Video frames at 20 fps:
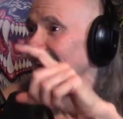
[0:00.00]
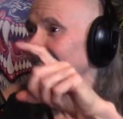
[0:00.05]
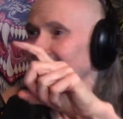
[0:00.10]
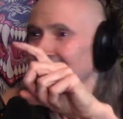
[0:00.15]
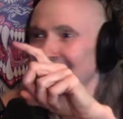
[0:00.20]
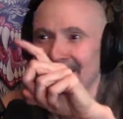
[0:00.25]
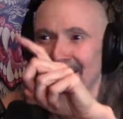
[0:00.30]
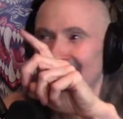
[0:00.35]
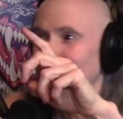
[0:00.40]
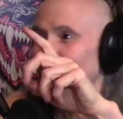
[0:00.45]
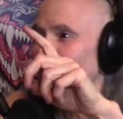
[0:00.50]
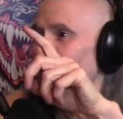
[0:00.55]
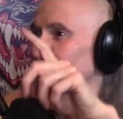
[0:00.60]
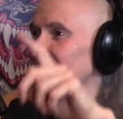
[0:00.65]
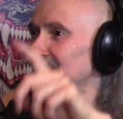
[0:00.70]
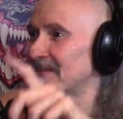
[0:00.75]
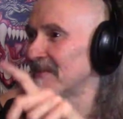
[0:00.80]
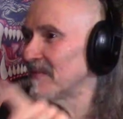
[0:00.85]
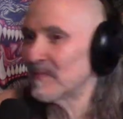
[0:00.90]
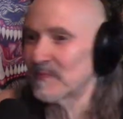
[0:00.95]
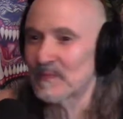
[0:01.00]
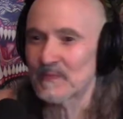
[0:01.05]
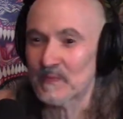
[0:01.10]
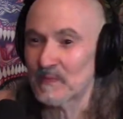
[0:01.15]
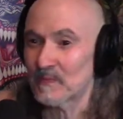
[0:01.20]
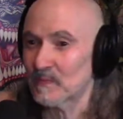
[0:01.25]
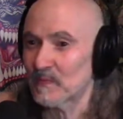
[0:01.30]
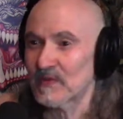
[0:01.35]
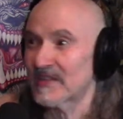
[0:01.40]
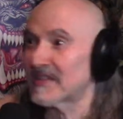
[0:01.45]
you know,
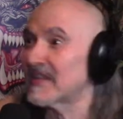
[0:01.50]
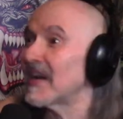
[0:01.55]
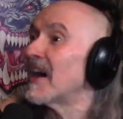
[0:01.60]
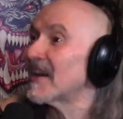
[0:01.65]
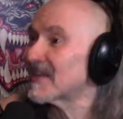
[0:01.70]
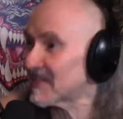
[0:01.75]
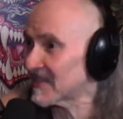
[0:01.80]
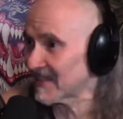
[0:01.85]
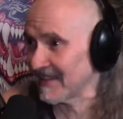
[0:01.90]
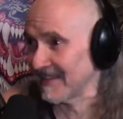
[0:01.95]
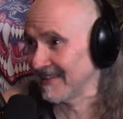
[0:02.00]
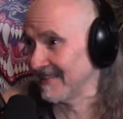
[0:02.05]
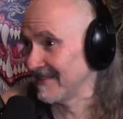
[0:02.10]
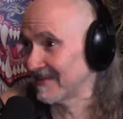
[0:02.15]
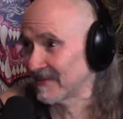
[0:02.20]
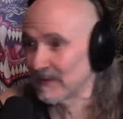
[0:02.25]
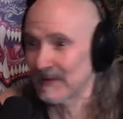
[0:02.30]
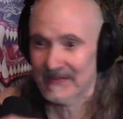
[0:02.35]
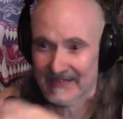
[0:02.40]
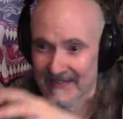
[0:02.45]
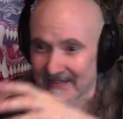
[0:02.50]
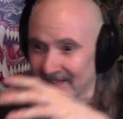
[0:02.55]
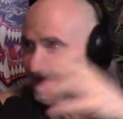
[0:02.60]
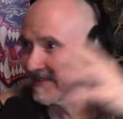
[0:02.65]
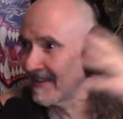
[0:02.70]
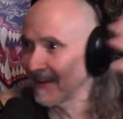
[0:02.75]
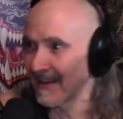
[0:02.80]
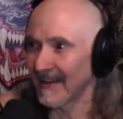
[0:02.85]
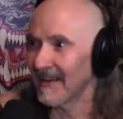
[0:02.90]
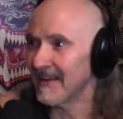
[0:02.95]
productions with
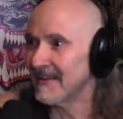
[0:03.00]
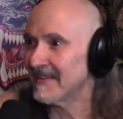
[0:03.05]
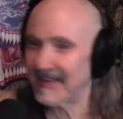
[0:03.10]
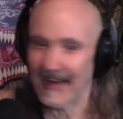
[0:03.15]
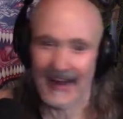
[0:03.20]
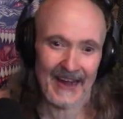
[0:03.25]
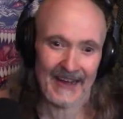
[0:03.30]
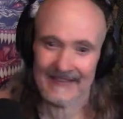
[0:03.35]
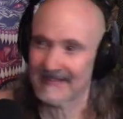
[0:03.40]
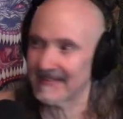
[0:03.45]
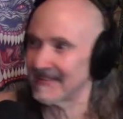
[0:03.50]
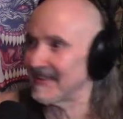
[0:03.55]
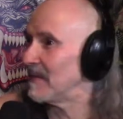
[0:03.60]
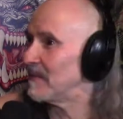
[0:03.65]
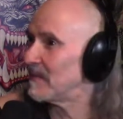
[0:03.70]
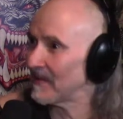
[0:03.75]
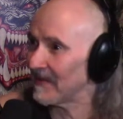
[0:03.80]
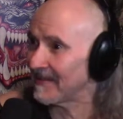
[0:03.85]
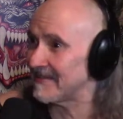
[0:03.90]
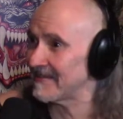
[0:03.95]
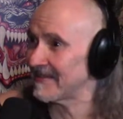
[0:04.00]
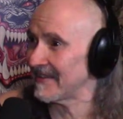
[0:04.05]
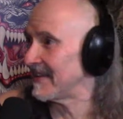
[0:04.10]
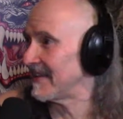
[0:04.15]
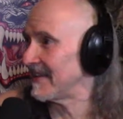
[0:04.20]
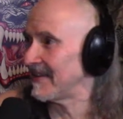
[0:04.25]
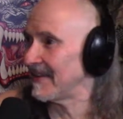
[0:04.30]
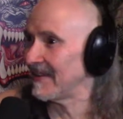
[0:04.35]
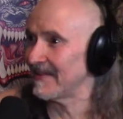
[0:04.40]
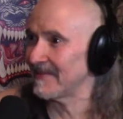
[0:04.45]
dance numbers
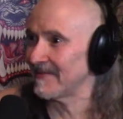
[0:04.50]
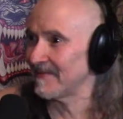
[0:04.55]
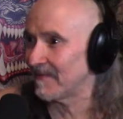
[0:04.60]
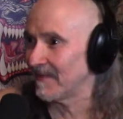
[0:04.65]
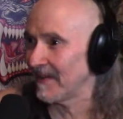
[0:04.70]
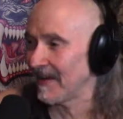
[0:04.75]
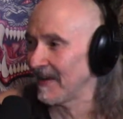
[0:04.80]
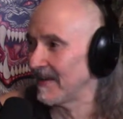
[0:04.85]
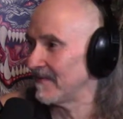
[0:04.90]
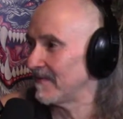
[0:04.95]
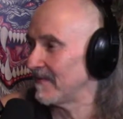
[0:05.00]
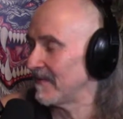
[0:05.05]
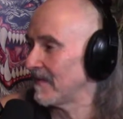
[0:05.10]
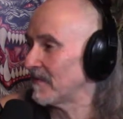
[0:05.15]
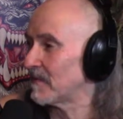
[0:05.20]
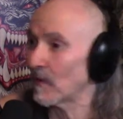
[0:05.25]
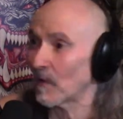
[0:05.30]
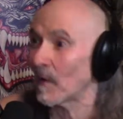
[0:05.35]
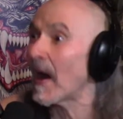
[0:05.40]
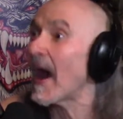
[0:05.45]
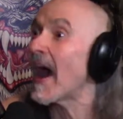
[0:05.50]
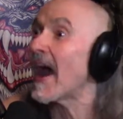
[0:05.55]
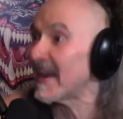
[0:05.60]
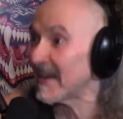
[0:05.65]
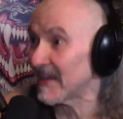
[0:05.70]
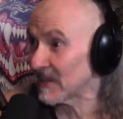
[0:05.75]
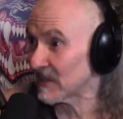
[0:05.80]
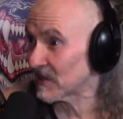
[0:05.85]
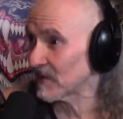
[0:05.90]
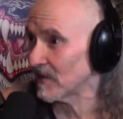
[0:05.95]
and, and, and
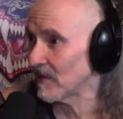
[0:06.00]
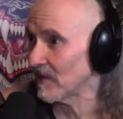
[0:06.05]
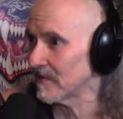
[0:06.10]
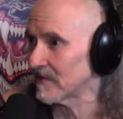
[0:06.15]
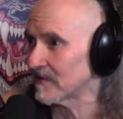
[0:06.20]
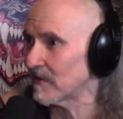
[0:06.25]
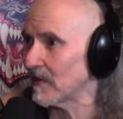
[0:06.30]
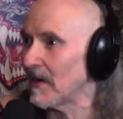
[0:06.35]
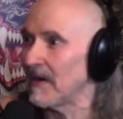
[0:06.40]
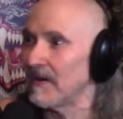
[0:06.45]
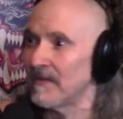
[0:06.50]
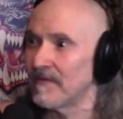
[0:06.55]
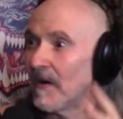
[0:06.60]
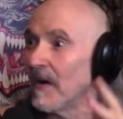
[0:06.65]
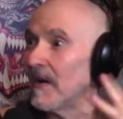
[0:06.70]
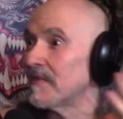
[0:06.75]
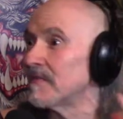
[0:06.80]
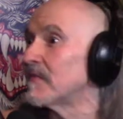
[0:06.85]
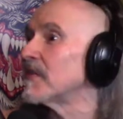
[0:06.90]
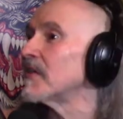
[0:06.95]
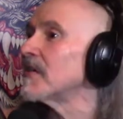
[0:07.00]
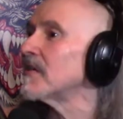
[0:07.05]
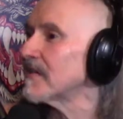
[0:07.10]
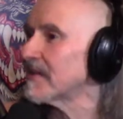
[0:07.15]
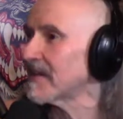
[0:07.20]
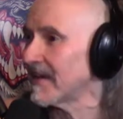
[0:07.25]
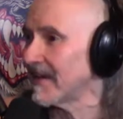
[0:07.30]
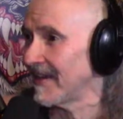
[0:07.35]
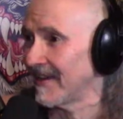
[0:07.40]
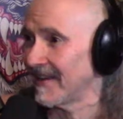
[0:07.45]
variety shows, very
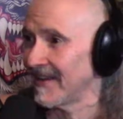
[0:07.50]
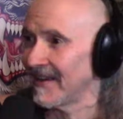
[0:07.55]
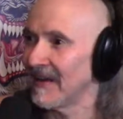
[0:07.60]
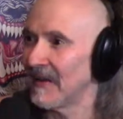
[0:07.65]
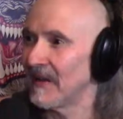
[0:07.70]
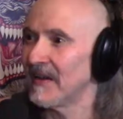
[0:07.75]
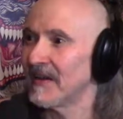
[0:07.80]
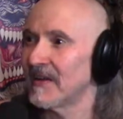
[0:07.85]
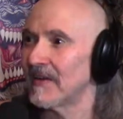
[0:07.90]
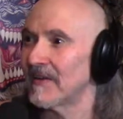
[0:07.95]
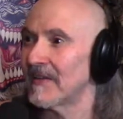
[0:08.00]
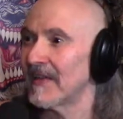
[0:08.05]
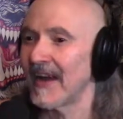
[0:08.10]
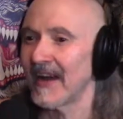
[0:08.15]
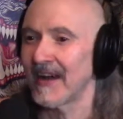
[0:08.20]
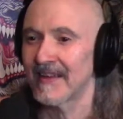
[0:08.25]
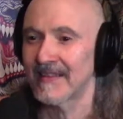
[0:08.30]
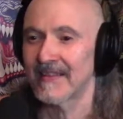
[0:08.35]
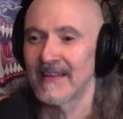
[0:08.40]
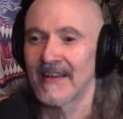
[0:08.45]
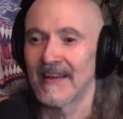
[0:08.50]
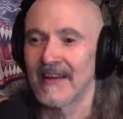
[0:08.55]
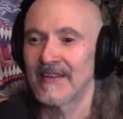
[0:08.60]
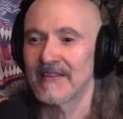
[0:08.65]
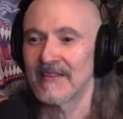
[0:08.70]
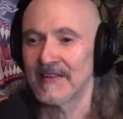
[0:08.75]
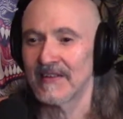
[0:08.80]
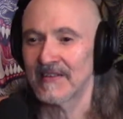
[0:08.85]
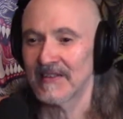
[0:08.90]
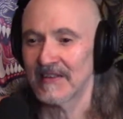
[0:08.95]
vaudevillian. You know, they had
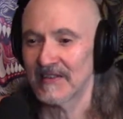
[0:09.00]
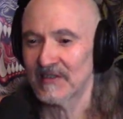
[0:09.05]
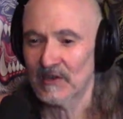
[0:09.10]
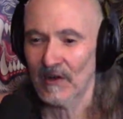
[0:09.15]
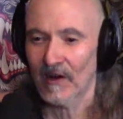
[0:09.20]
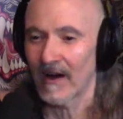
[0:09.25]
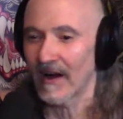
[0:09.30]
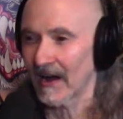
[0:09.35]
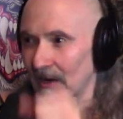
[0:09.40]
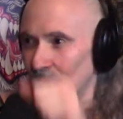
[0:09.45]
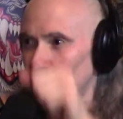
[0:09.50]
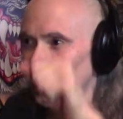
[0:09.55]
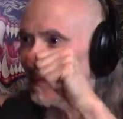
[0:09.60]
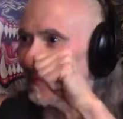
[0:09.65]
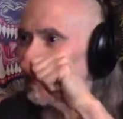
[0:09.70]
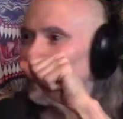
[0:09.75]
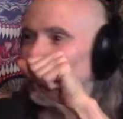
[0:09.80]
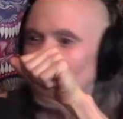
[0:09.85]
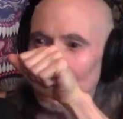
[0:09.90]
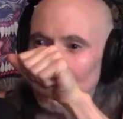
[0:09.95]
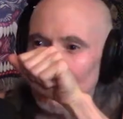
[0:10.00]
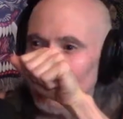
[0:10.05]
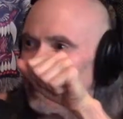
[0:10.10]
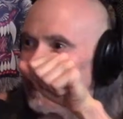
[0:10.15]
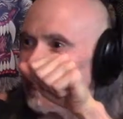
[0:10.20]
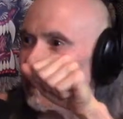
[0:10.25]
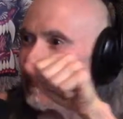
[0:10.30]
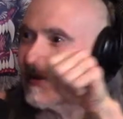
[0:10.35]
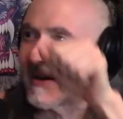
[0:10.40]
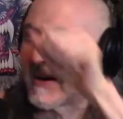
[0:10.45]
the, the dog would pull the
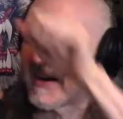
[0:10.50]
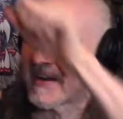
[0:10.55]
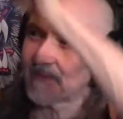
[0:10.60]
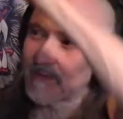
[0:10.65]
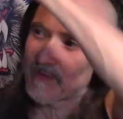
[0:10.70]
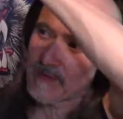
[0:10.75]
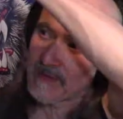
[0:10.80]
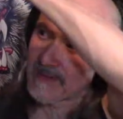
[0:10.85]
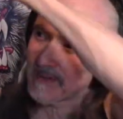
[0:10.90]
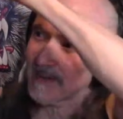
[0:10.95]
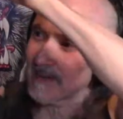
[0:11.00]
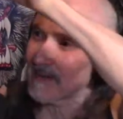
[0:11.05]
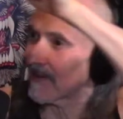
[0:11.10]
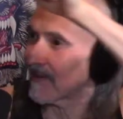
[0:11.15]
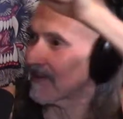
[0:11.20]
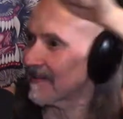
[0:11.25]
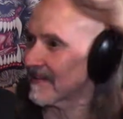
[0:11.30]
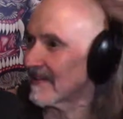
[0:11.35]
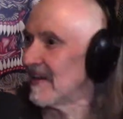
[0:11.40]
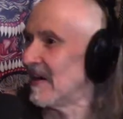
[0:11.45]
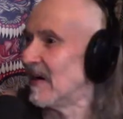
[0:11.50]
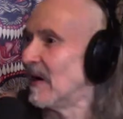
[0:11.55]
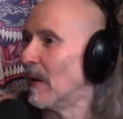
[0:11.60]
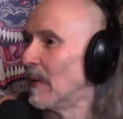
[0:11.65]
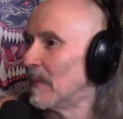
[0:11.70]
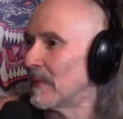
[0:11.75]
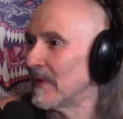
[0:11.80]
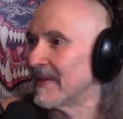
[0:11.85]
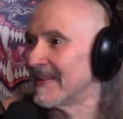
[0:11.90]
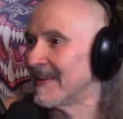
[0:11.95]
string for the curtain to
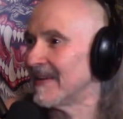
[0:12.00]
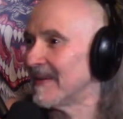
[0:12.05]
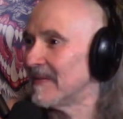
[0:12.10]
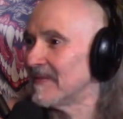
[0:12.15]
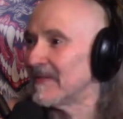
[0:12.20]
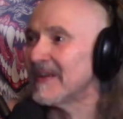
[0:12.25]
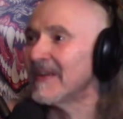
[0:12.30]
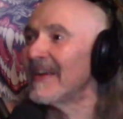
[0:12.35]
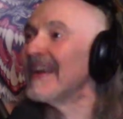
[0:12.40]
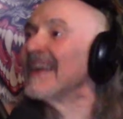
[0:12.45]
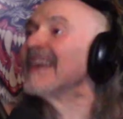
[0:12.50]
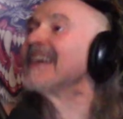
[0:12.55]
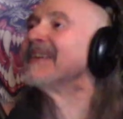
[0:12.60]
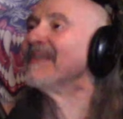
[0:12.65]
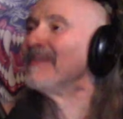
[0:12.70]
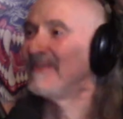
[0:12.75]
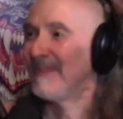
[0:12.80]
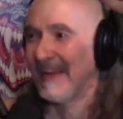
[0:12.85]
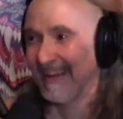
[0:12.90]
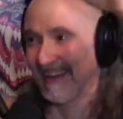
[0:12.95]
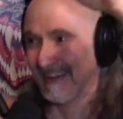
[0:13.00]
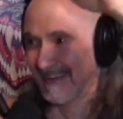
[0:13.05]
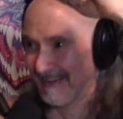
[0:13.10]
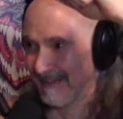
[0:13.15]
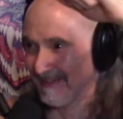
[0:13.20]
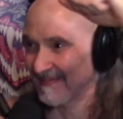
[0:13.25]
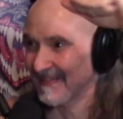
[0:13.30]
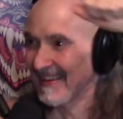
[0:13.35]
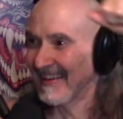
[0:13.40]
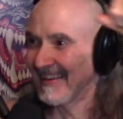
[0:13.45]
open. They were very
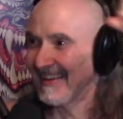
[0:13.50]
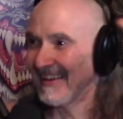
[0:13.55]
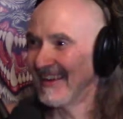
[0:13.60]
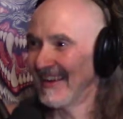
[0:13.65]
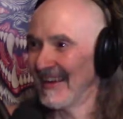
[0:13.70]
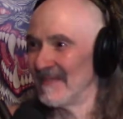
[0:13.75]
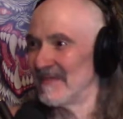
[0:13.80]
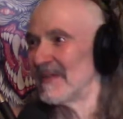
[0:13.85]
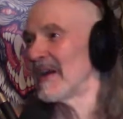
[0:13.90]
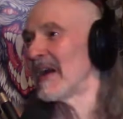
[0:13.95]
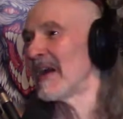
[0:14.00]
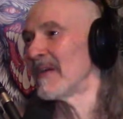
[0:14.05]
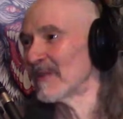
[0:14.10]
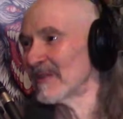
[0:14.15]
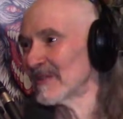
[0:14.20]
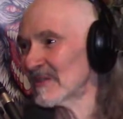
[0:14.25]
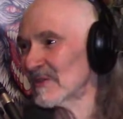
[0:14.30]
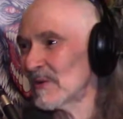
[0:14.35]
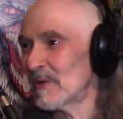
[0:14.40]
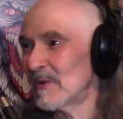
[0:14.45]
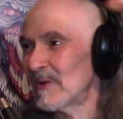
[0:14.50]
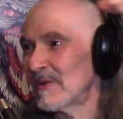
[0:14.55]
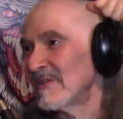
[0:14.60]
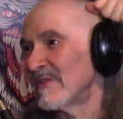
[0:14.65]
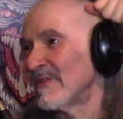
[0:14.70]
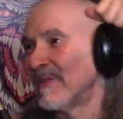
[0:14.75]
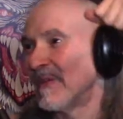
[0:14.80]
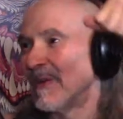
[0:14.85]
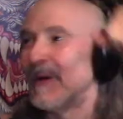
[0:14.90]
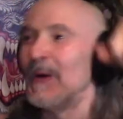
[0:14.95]
innovative yeah. and very
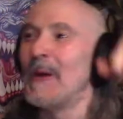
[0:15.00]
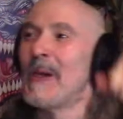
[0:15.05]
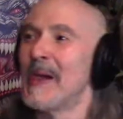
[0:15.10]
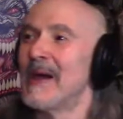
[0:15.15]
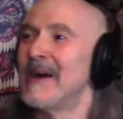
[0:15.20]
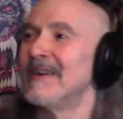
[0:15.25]
resourceful.